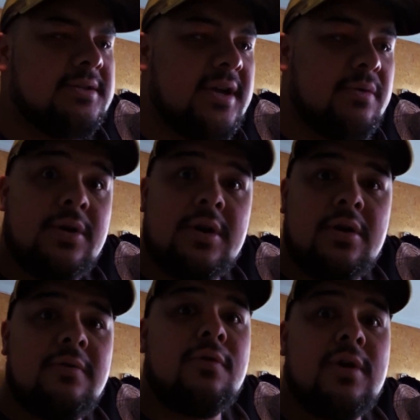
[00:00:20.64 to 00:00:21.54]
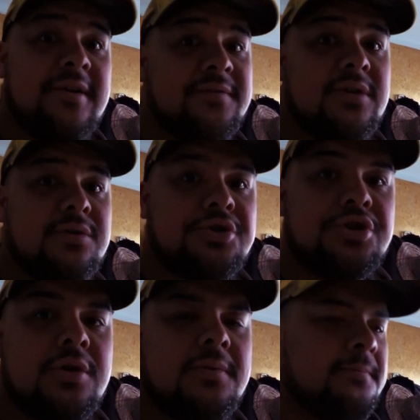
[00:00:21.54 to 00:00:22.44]
Today we're going to go for an afternoon
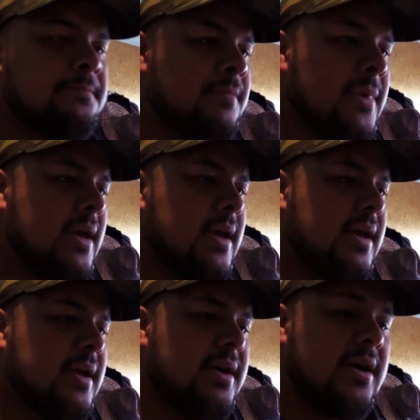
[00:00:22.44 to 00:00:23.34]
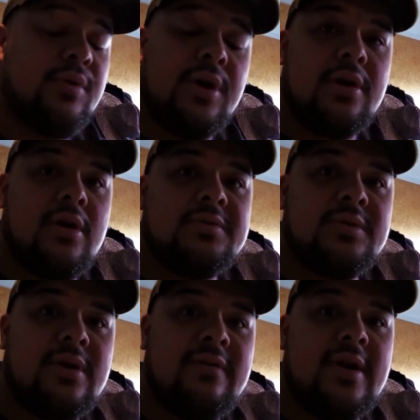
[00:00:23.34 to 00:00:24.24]
shot, and we're going to go up
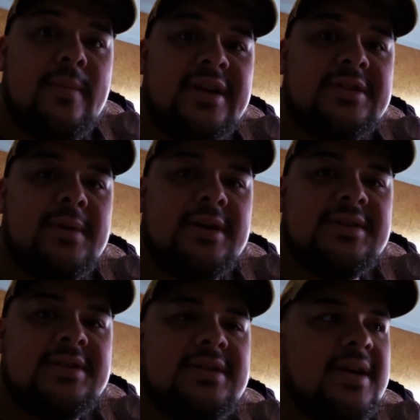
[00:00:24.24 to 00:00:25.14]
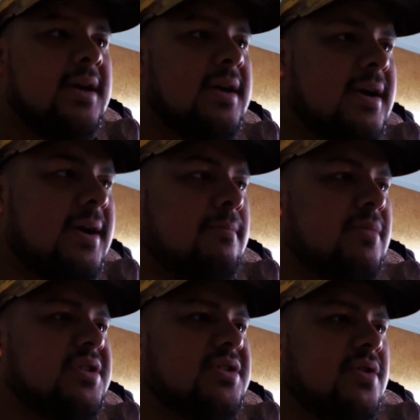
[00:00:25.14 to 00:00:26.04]
to one of our mates' places.
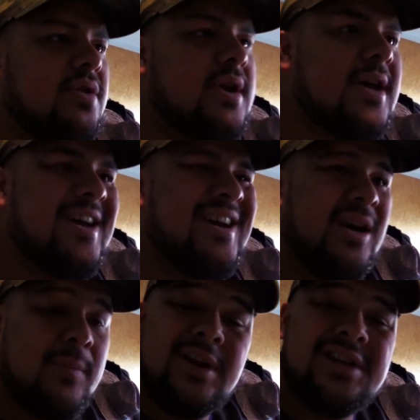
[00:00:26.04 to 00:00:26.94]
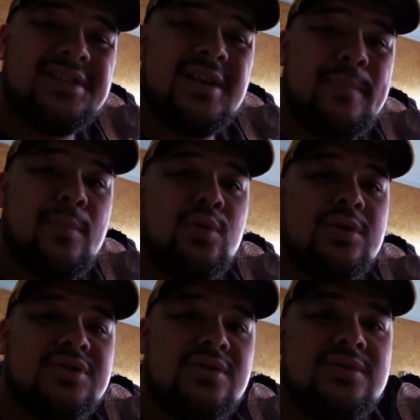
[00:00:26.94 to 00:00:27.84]
He's got a place that
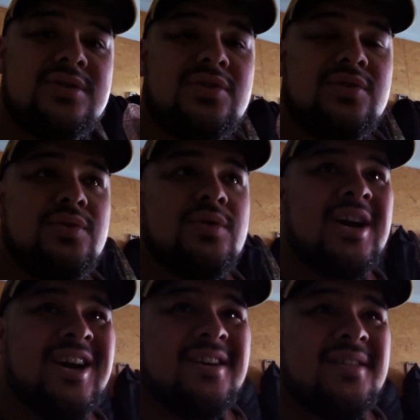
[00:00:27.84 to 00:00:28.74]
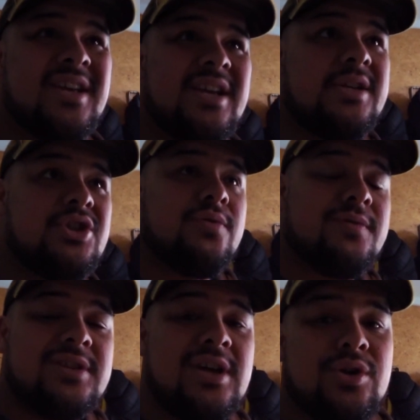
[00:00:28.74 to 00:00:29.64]
borders onto the edge
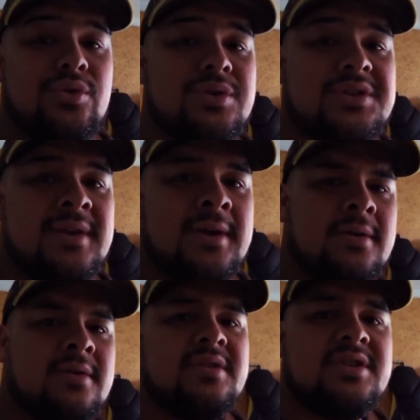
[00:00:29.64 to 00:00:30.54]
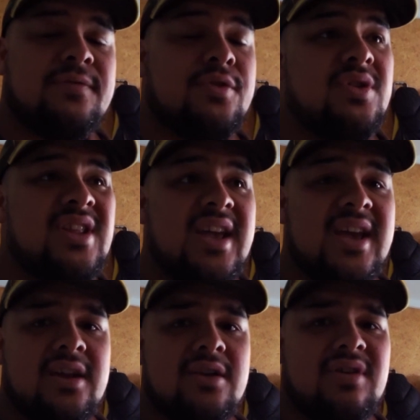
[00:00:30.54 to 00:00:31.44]
of the Tararuas. There's a few deer
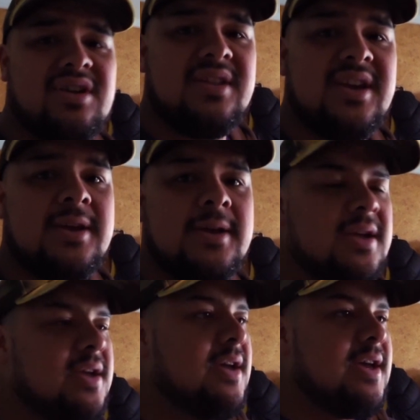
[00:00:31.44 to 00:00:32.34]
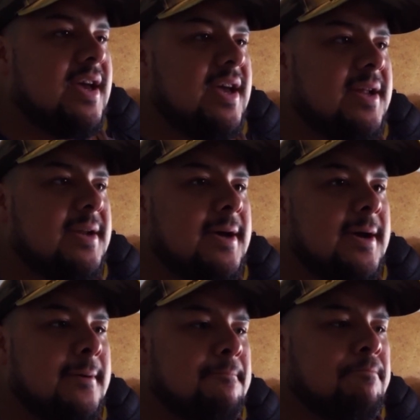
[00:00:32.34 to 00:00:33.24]
hanging around there, and
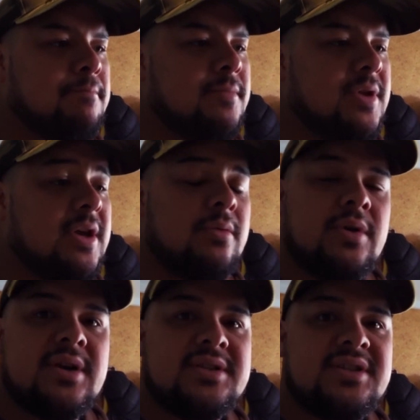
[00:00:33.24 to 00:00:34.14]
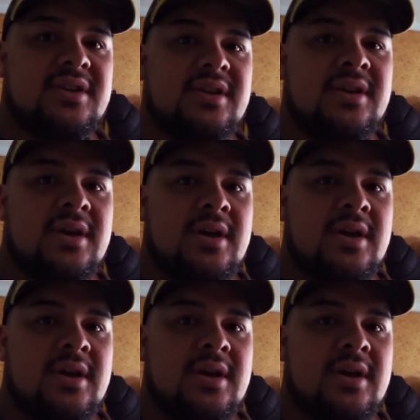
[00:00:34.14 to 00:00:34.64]
yeah, we're going to see